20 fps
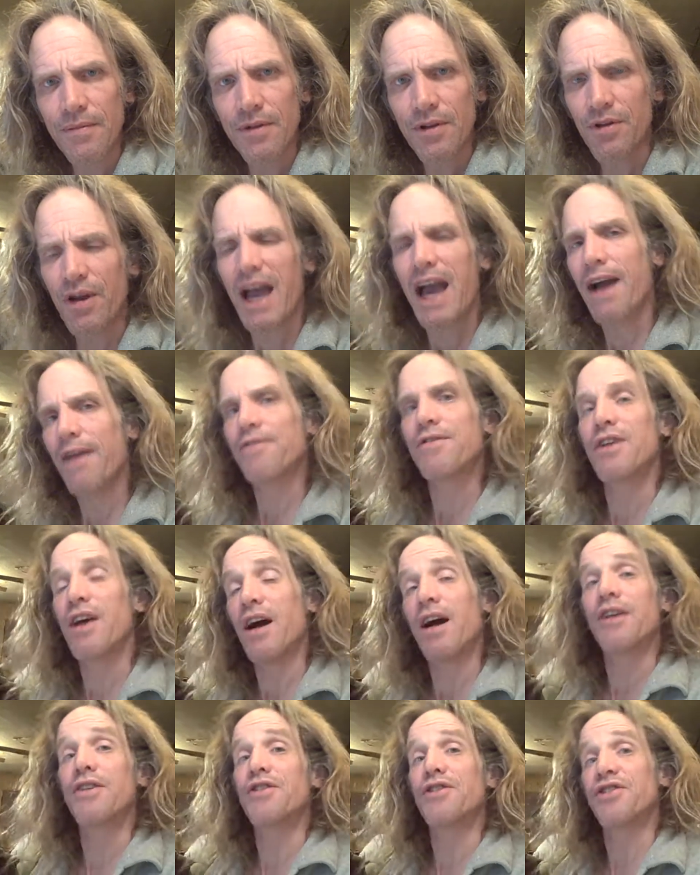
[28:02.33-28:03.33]
You have to
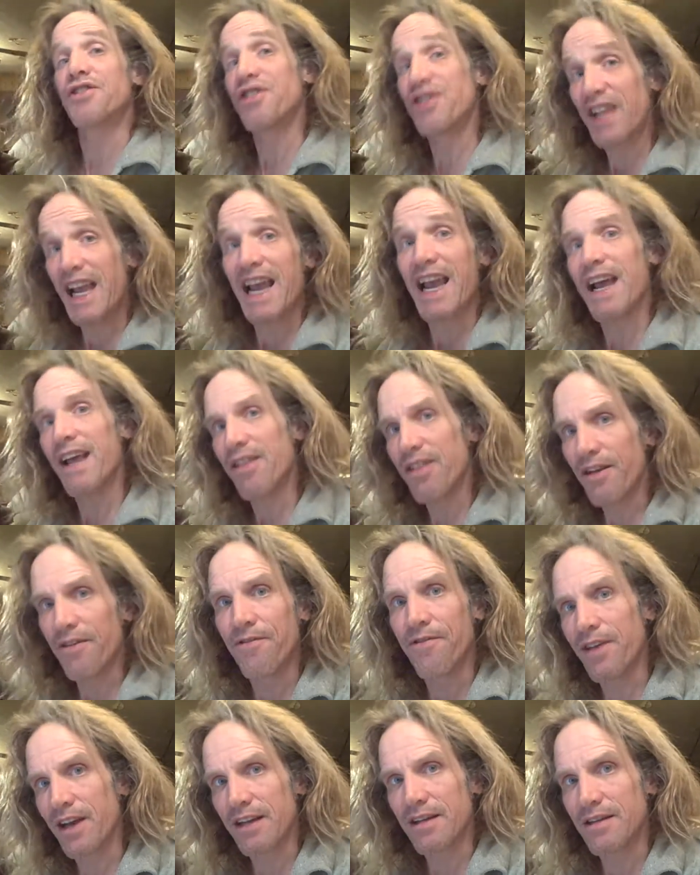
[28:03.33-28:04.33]
understand the
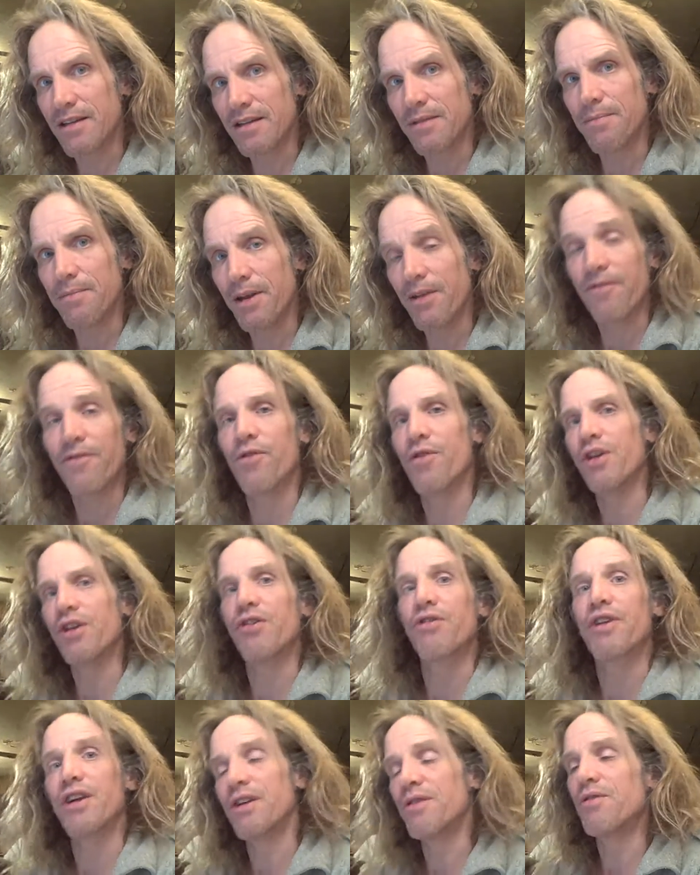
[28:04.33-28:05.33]
victim before
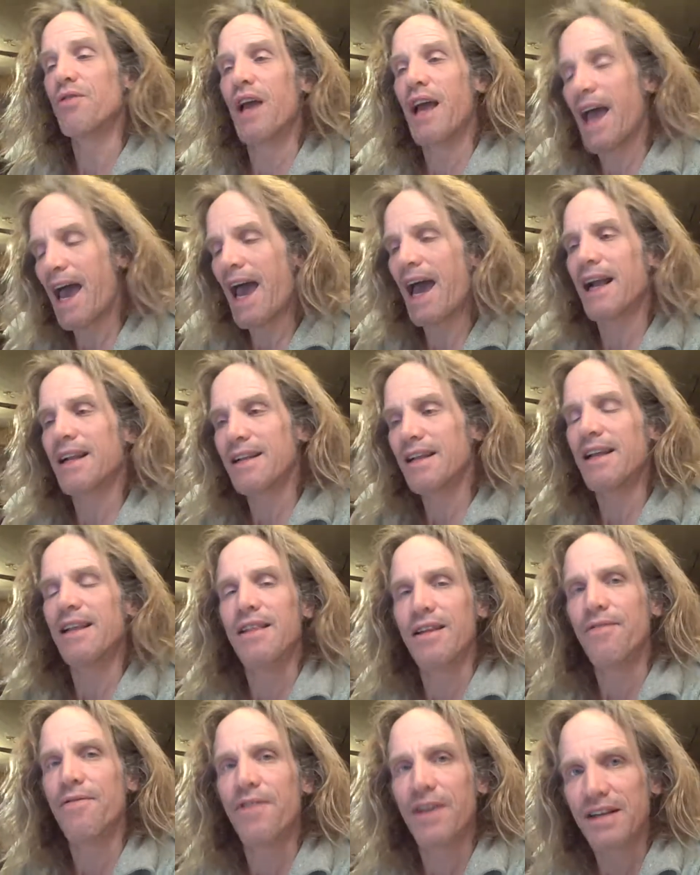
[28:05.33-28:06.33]
you can act
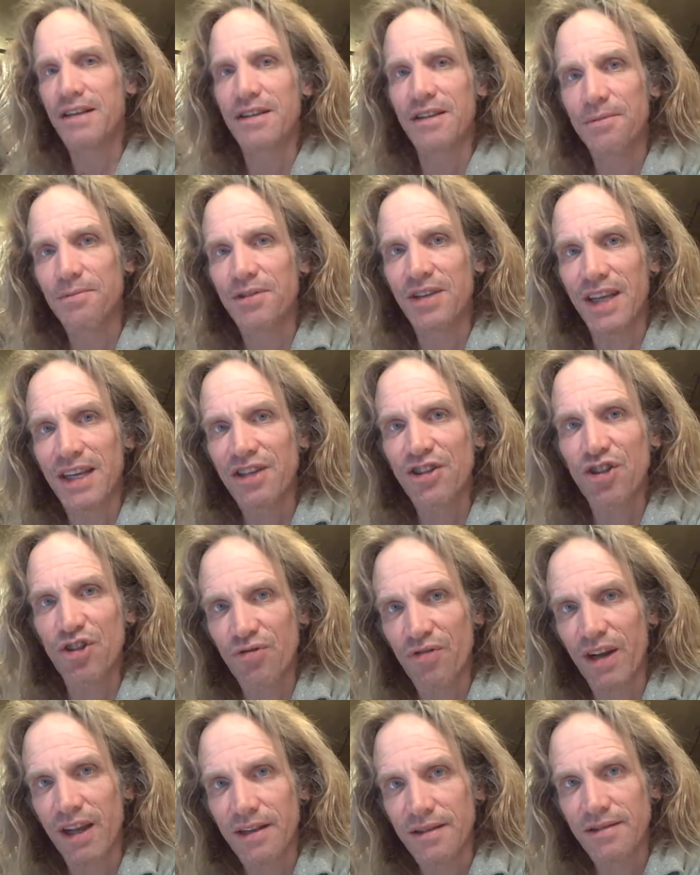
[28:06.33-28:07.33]
in the victim's
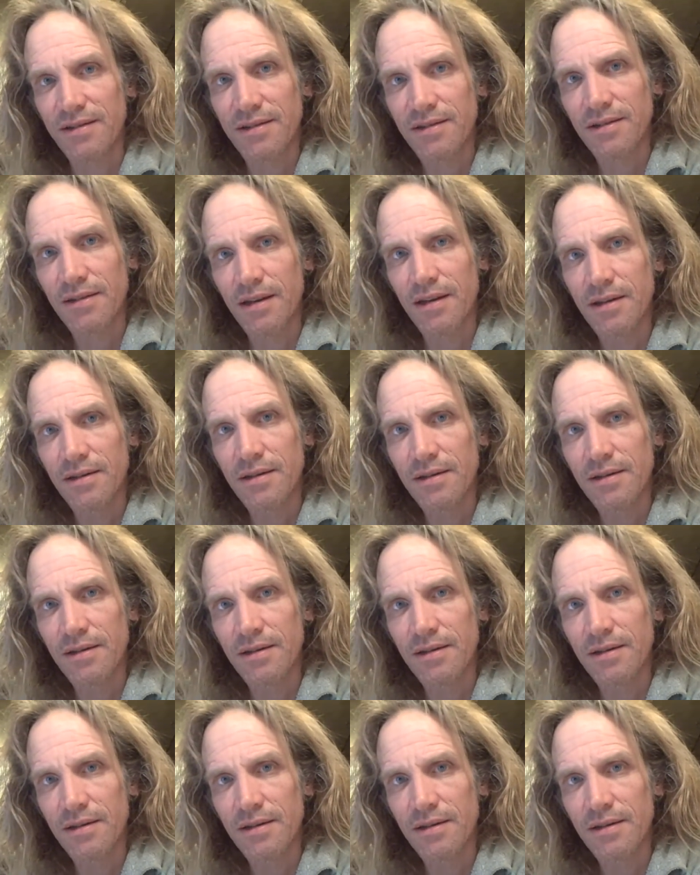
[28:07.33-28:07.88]
interests.